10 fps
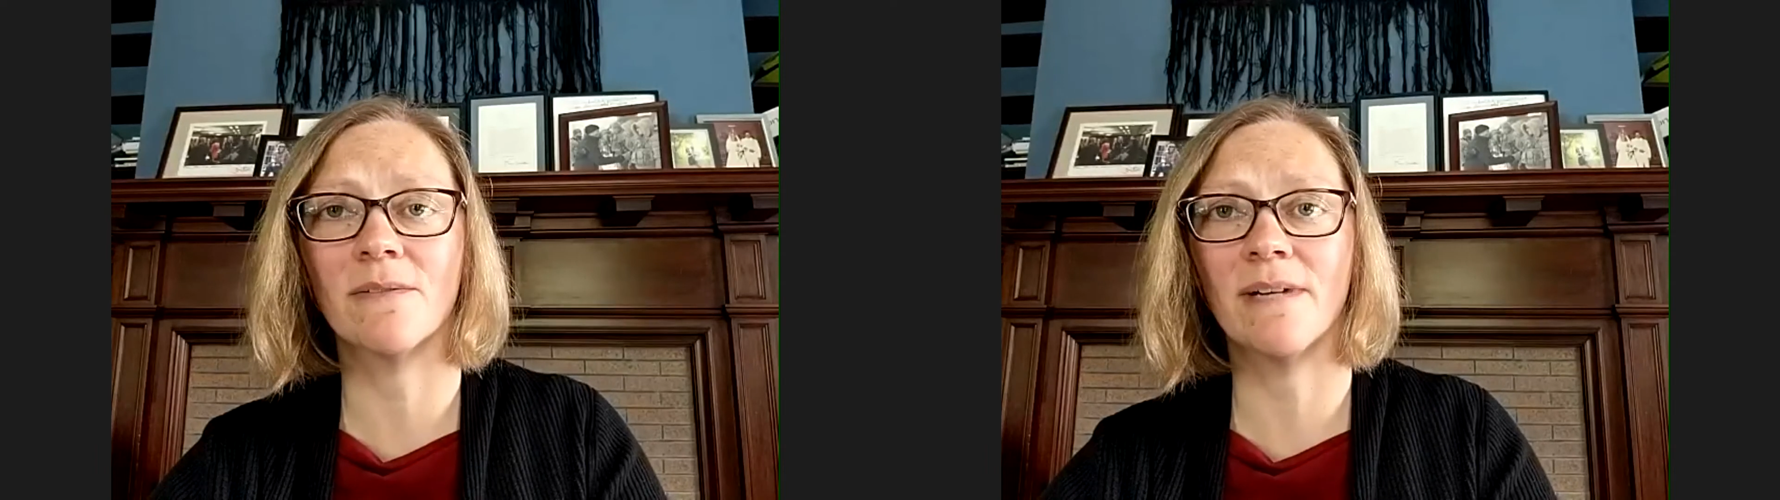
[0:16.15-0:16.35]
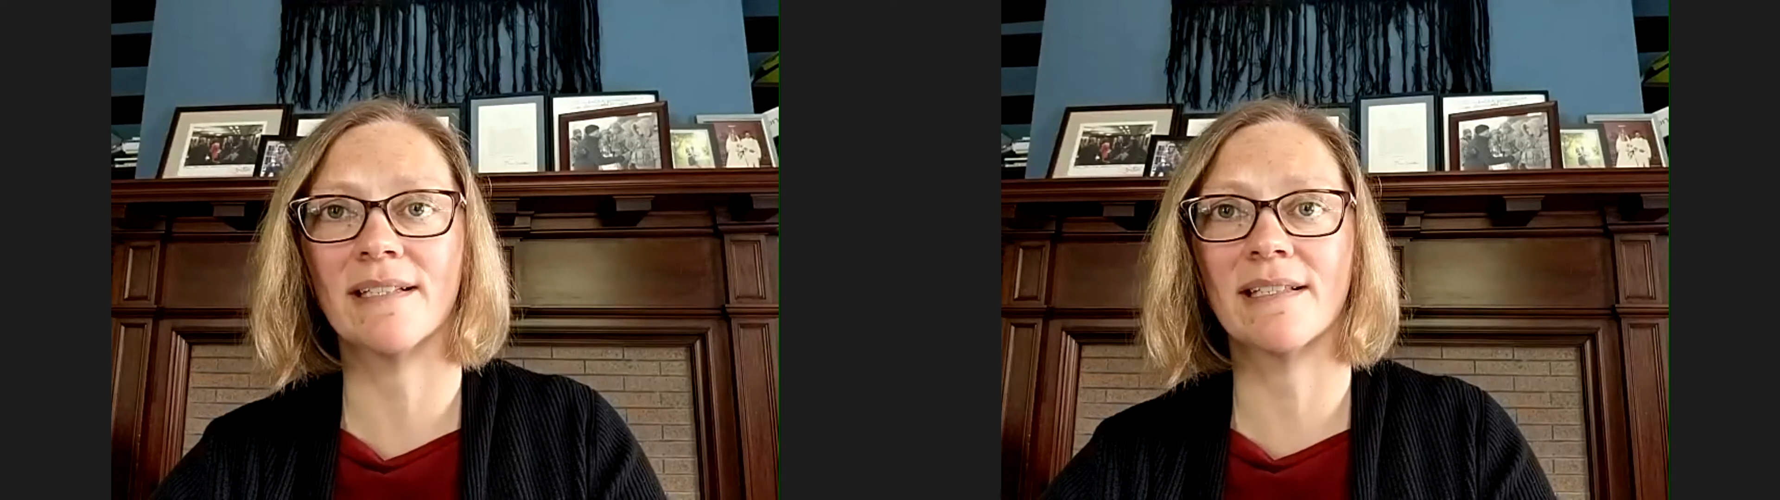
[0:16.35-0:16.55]

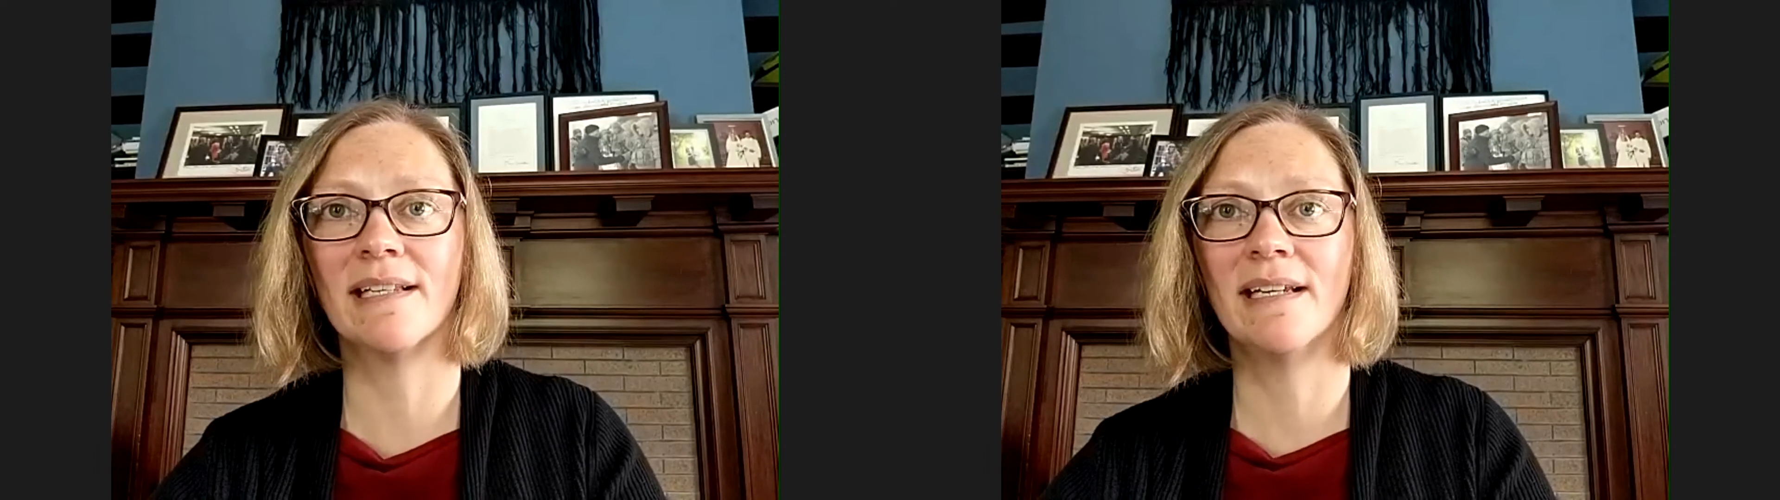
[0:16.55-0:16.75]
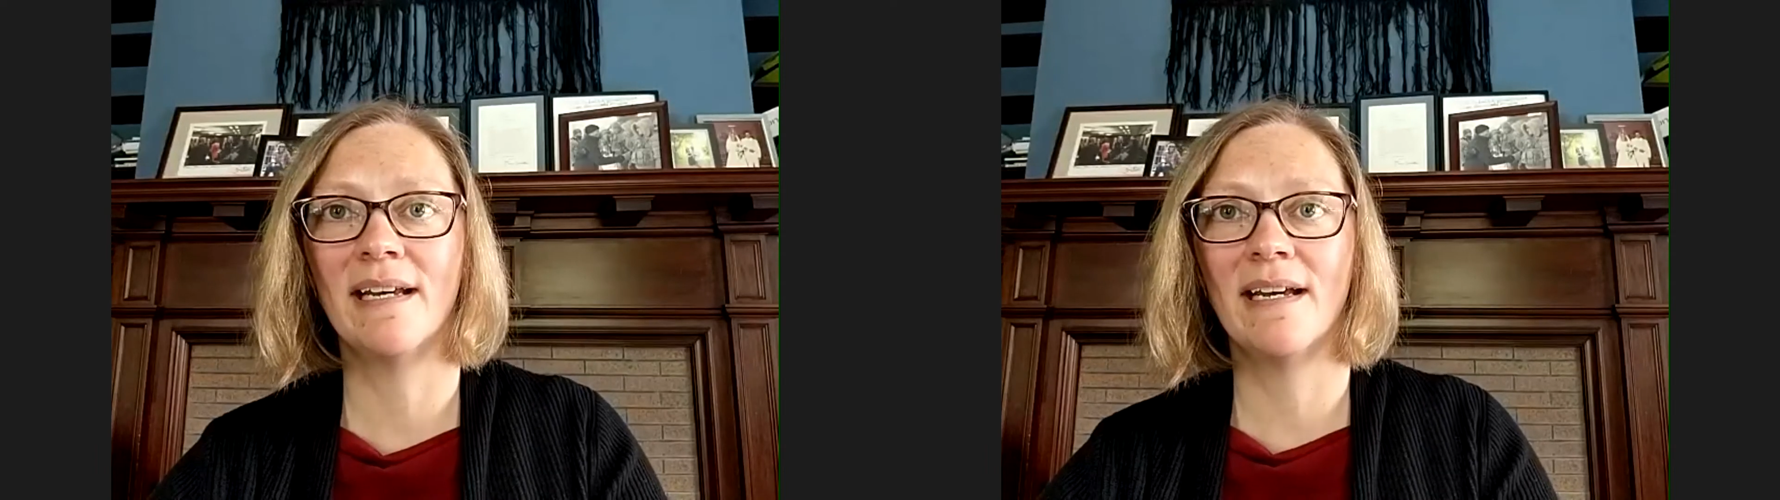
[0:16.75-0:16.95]
threats,
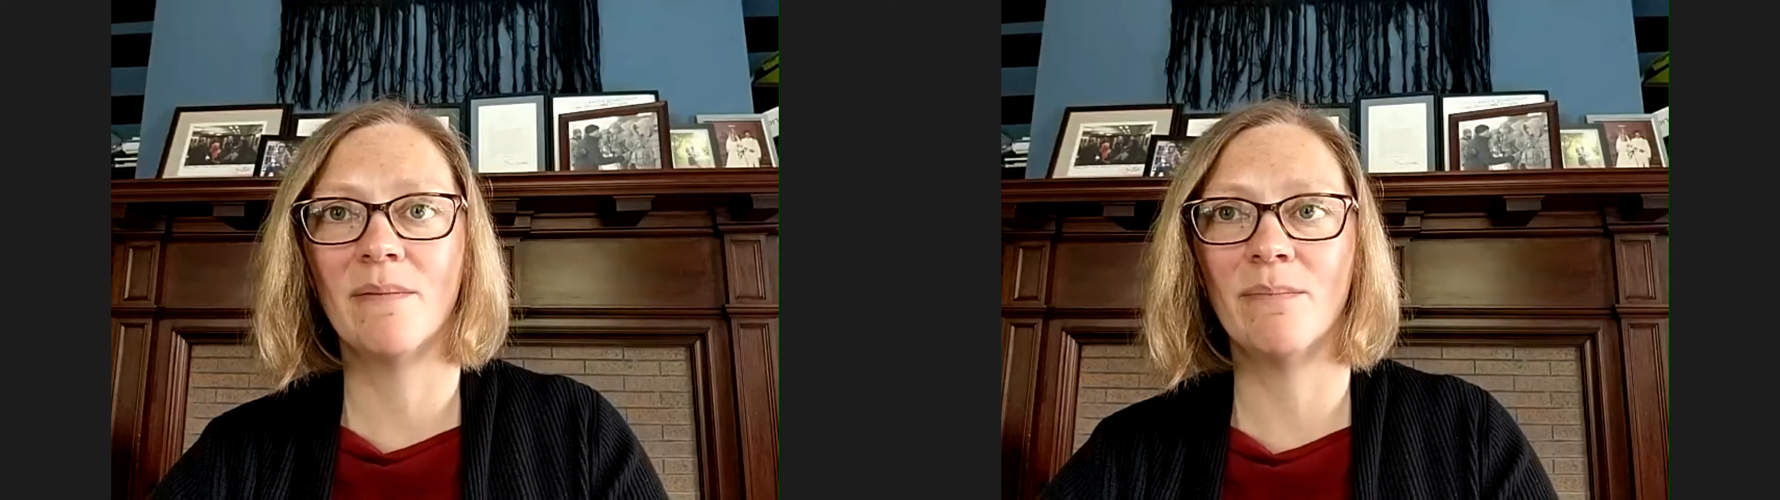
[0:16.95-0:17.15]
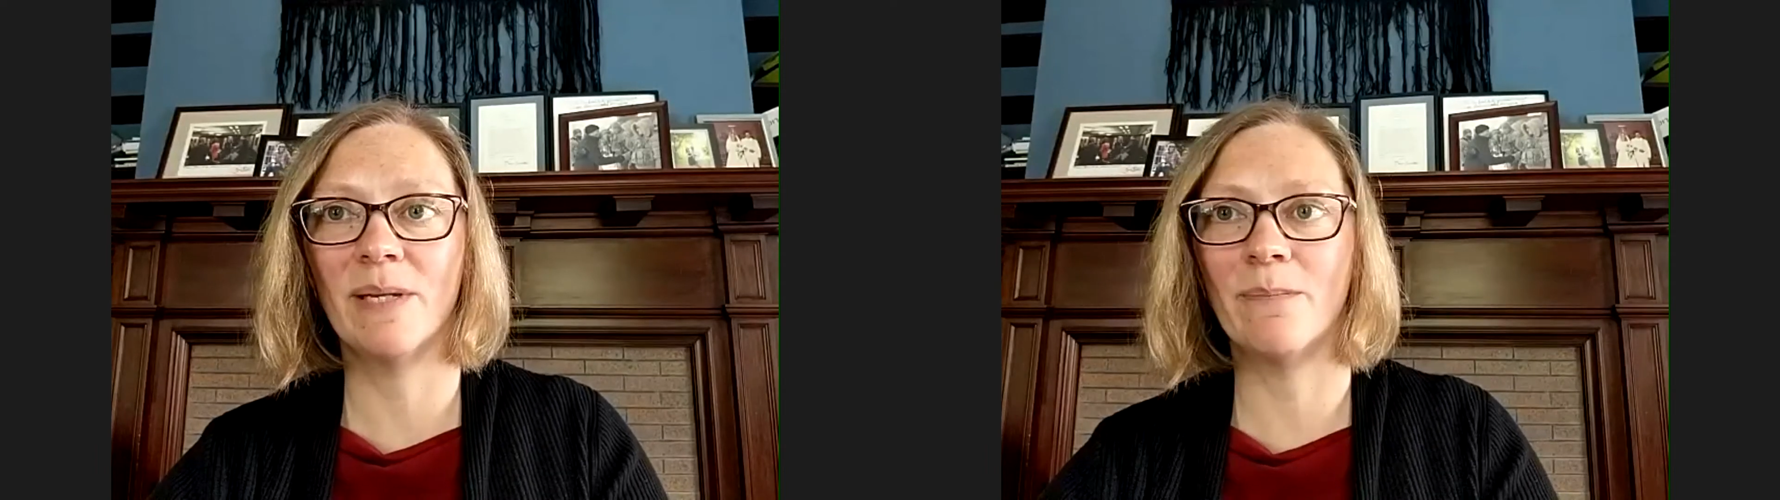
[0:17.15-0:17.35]

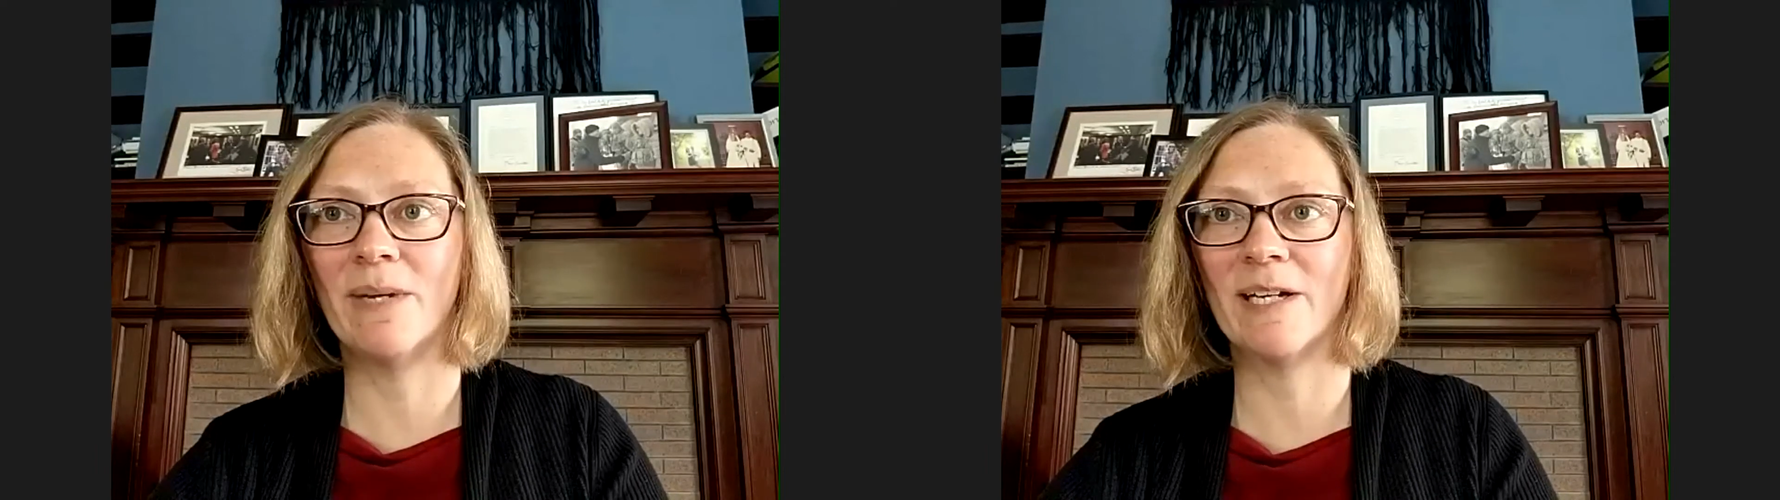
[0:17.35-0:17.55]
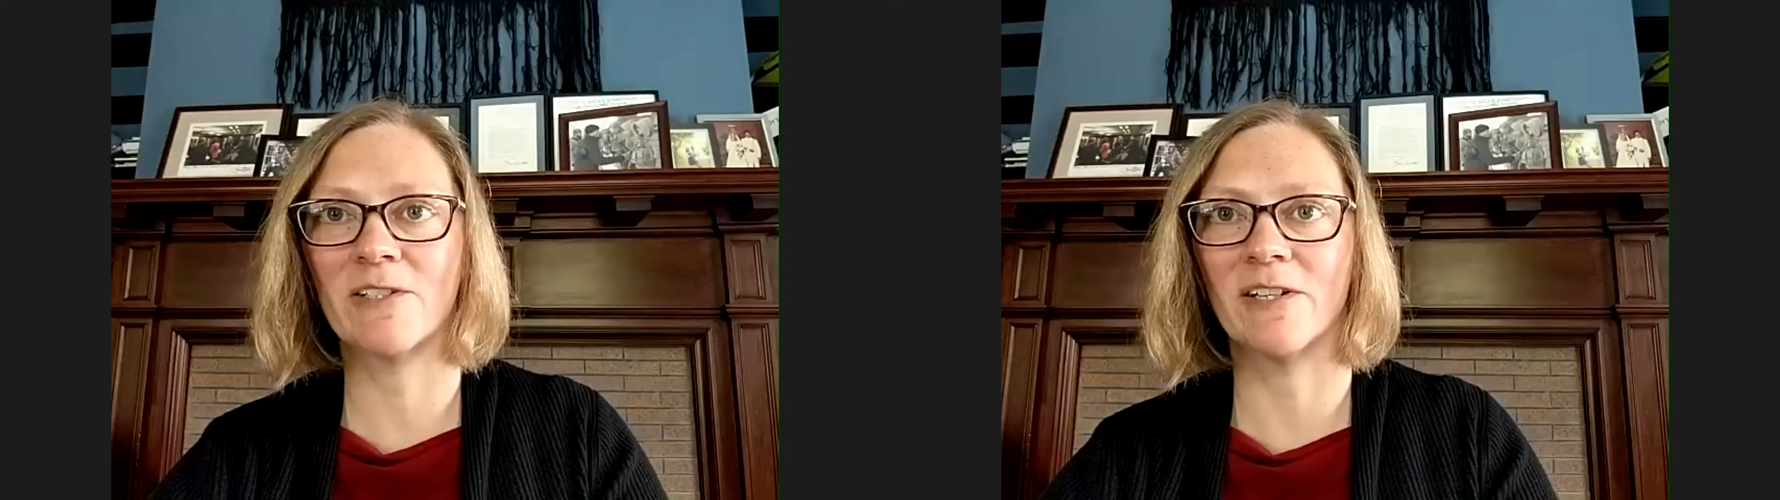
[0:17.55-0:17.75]
big
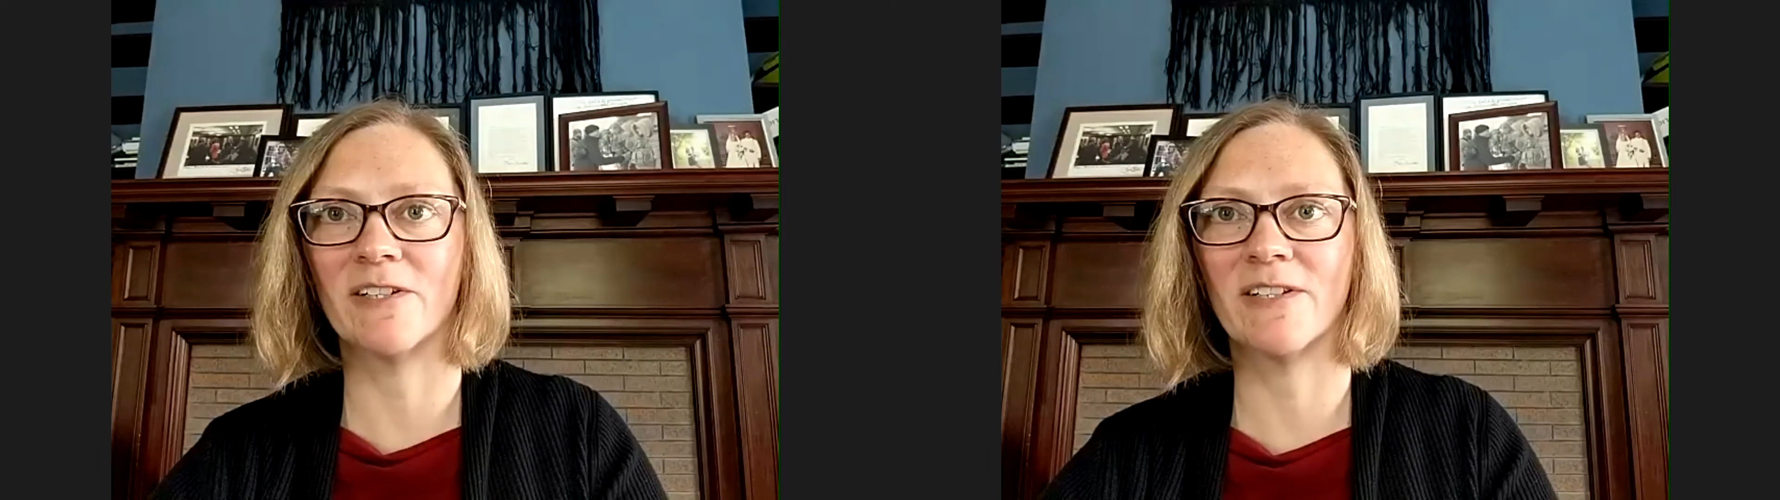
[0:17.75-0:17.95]
picture.